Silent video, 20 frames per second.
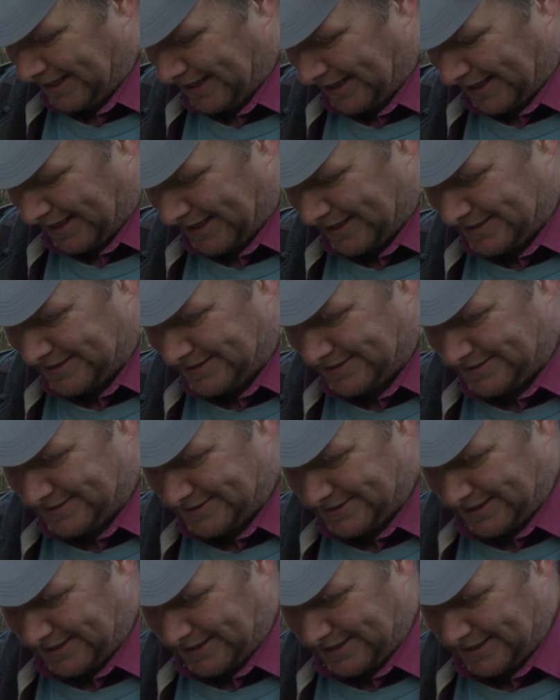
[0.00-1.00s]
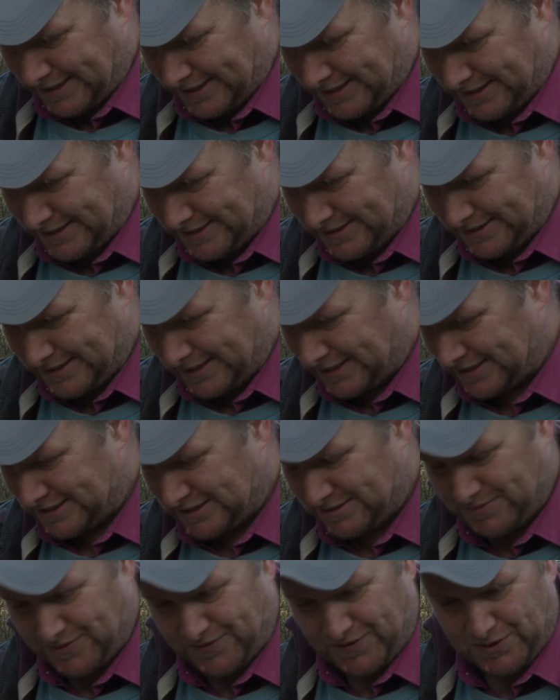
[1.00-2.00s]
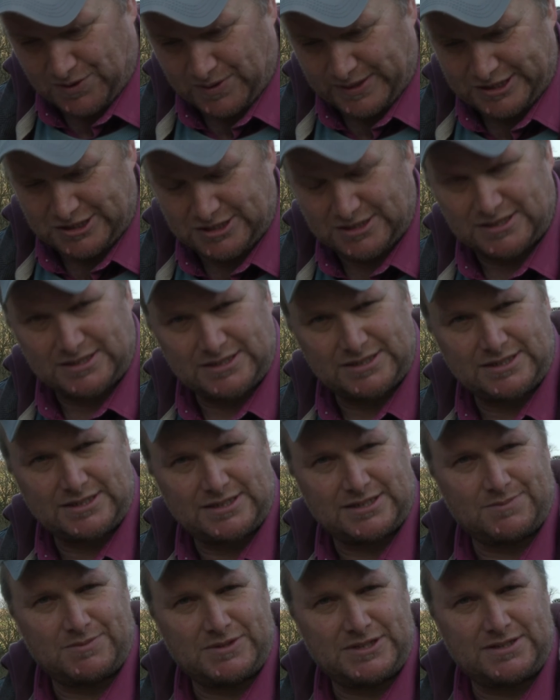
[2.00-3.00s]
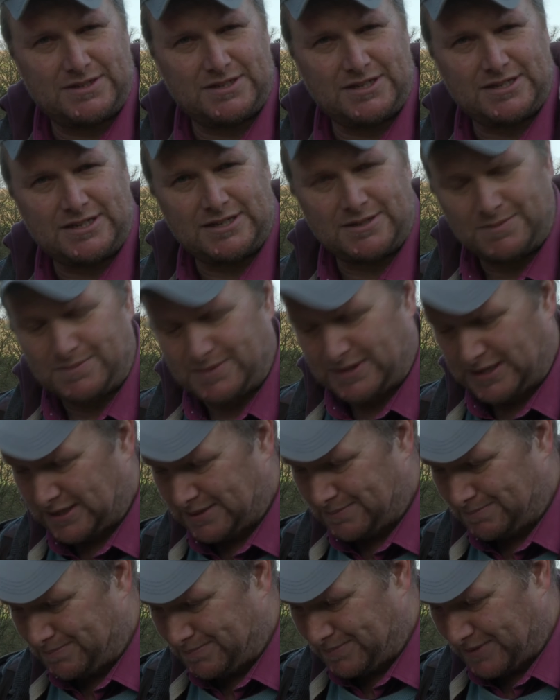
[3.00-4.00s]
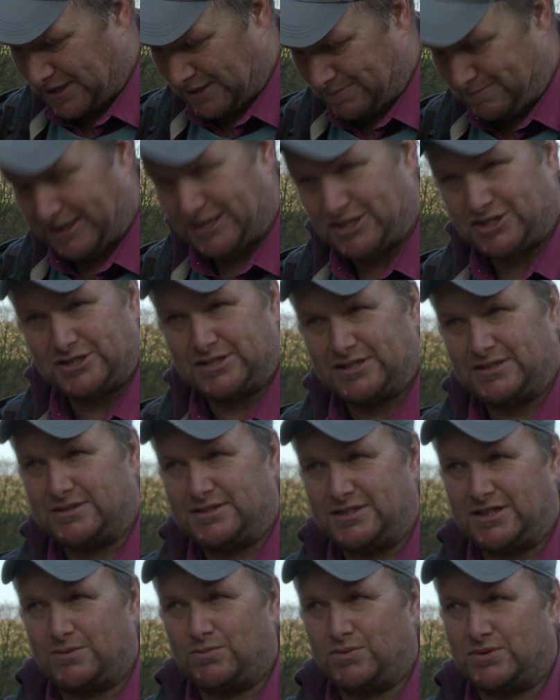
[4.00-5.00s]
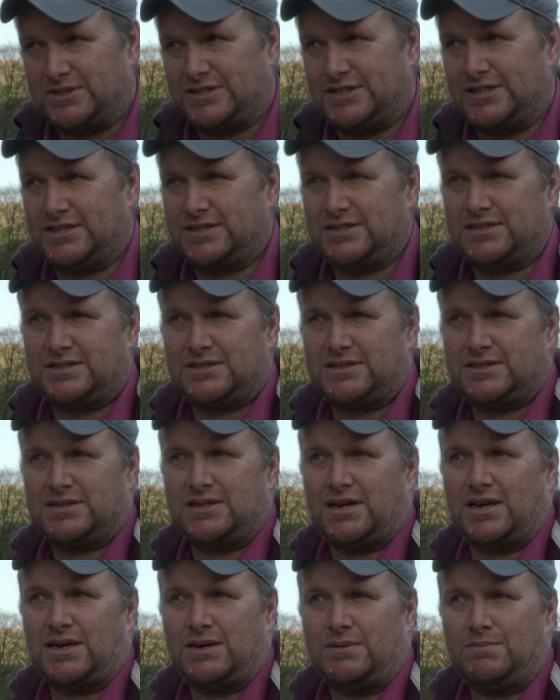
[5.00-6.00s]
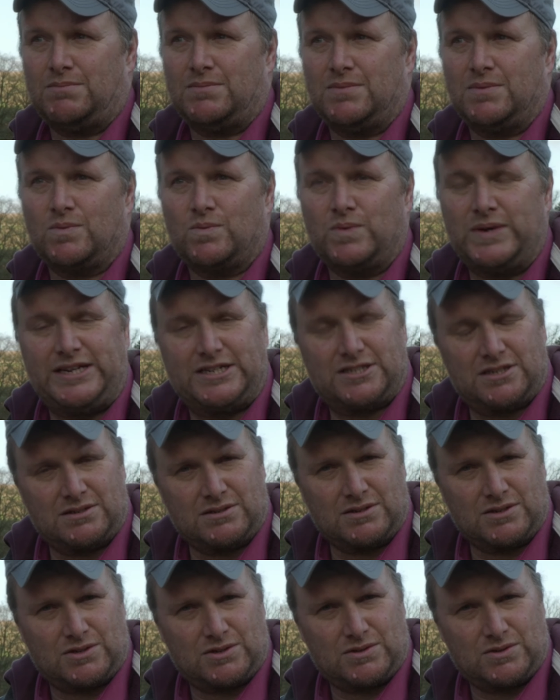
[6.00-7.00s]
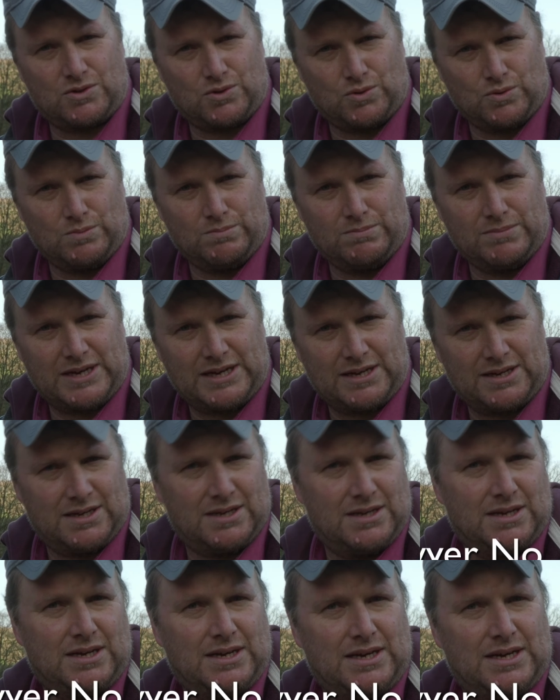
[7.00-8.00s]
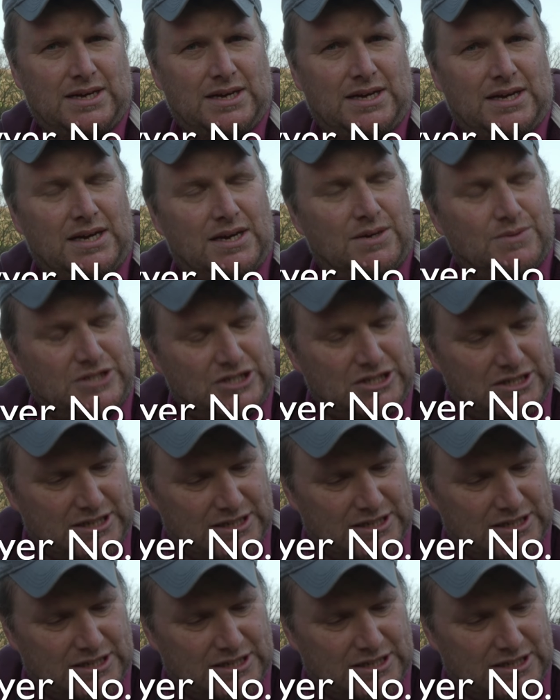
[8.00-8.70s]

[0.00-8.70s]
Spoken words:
and asked them a few questions. And and I mentioned, was this Wiedenkumba, which